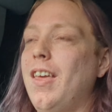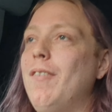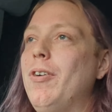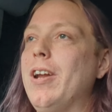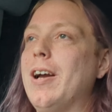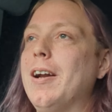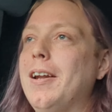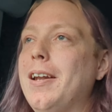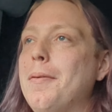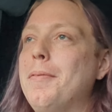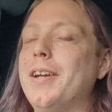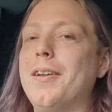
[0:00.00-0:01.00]
I've only got a
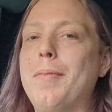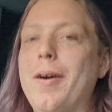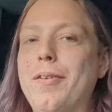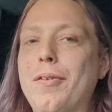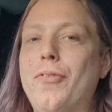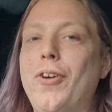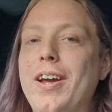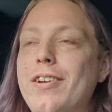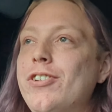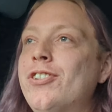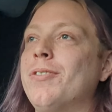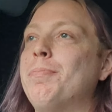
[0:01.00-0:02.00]
limited amount of
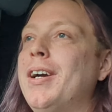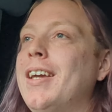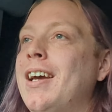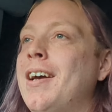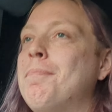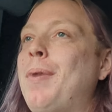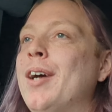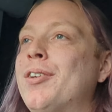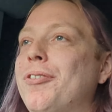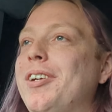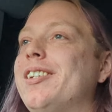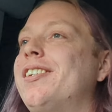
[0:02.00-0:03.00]
range on my
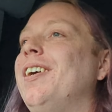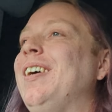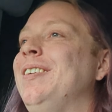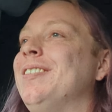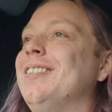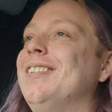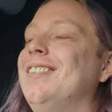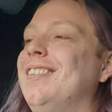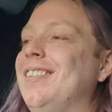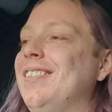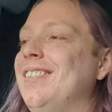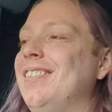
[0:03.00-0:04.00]
batteries here.
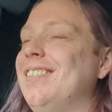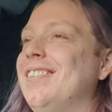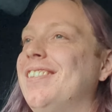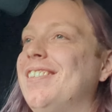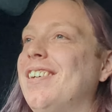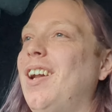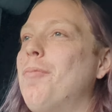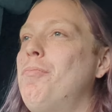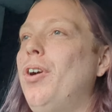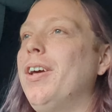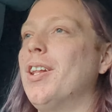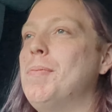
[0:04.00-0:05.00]
I'm
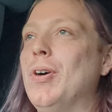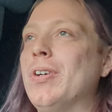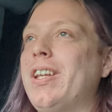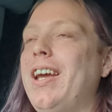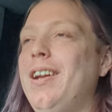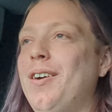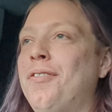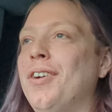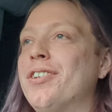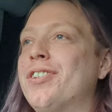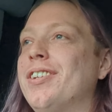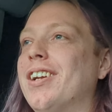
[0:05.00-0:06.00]
running the most
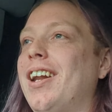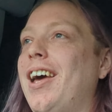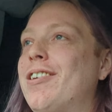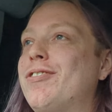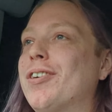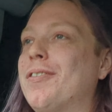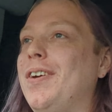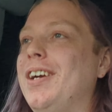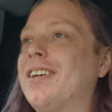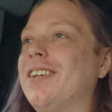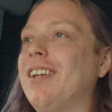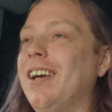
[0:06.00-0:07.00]
inefficient electric
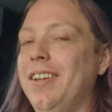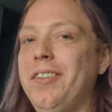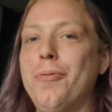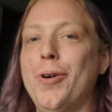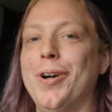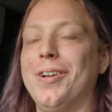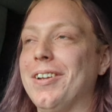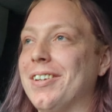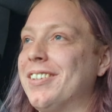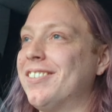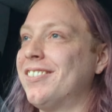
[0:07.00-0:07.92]
vehicle in the world.